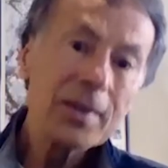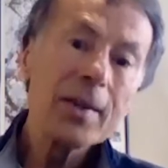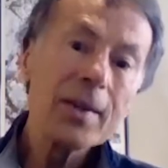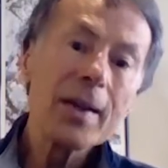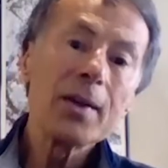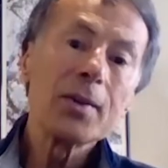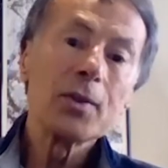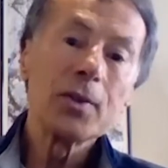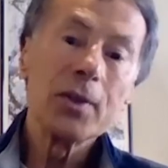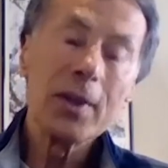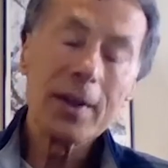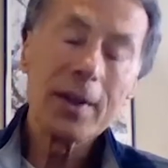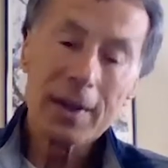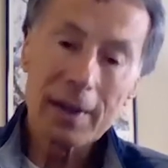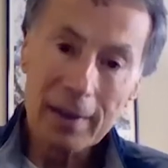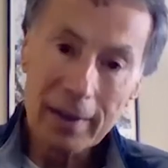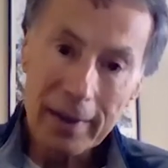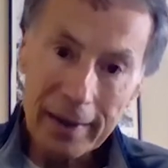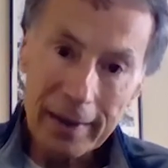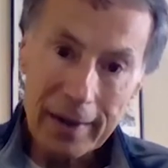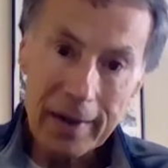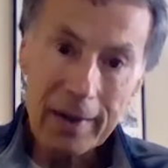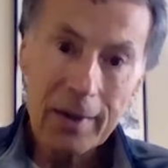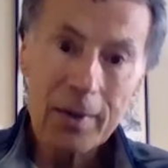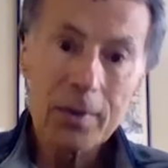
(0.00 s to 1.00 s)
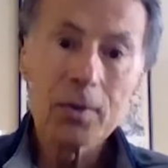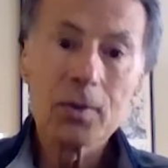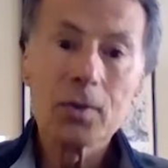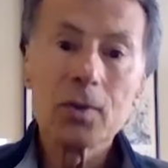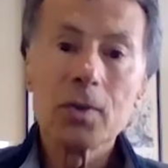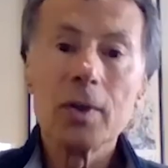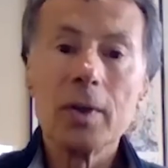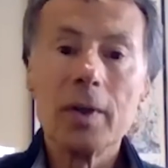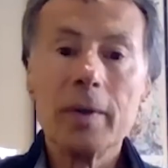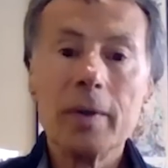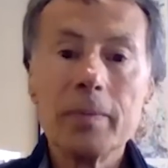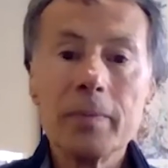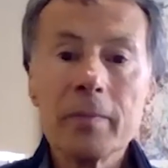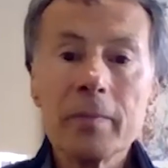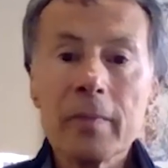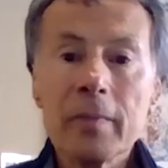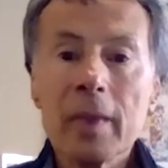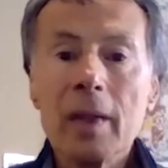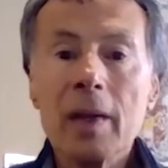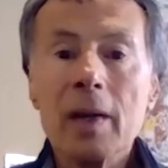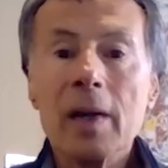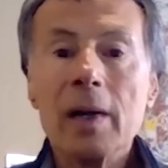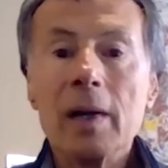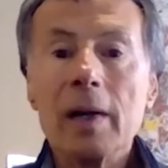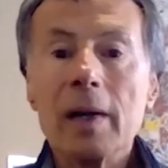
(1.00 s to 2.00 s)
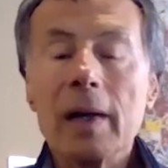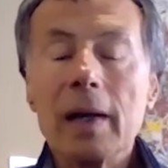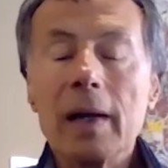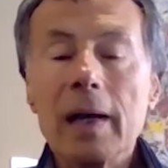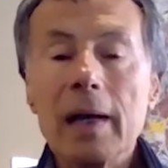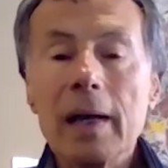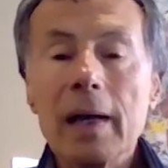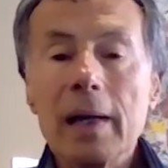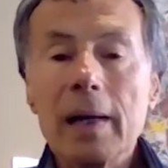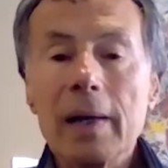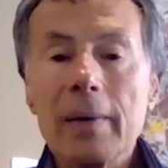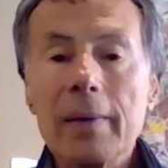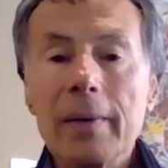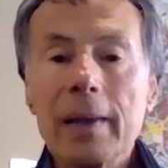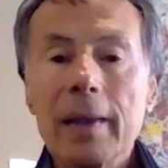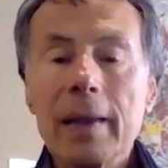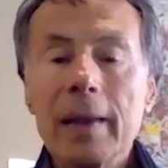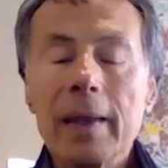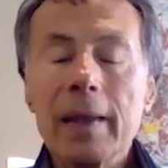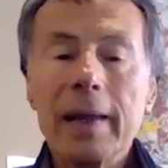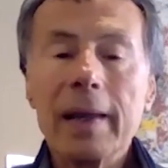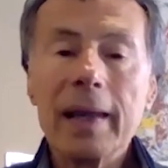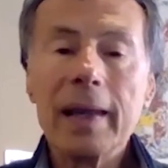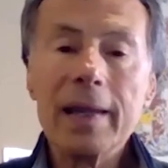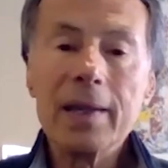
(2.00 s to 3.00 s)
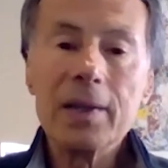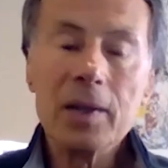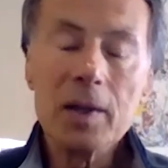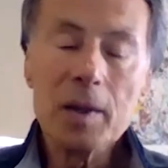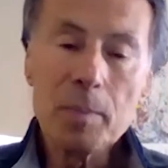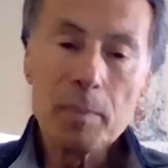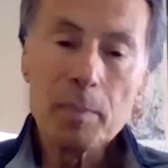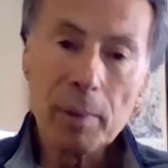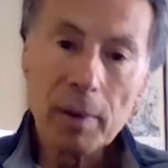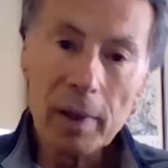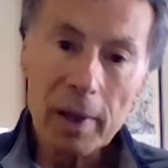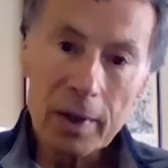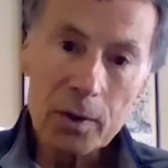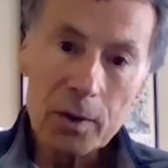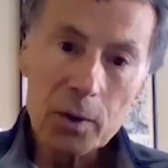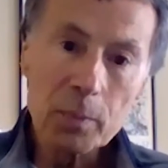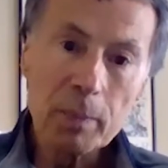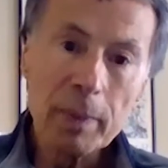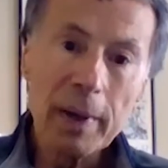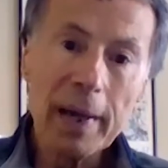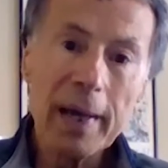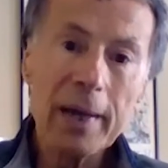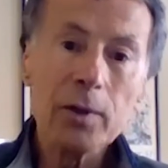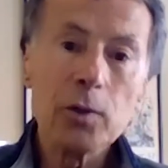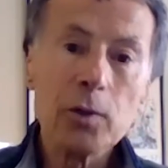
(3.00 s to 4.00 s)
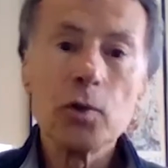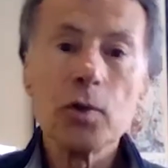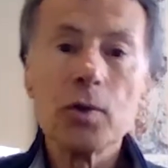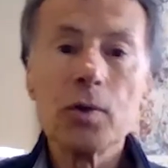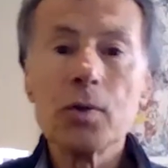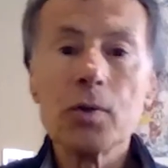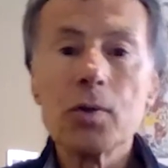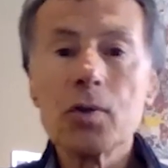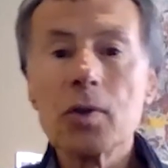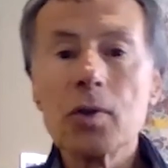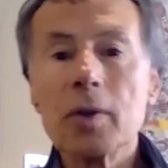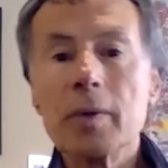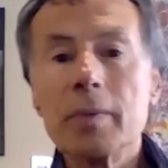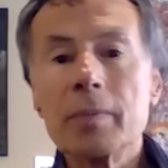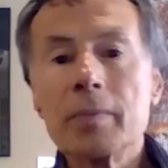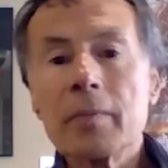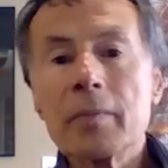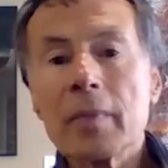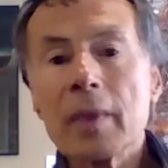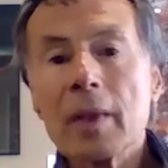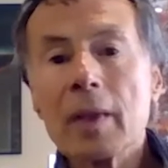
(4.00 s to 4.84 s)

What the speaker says: like senolytics and NAD plus patches and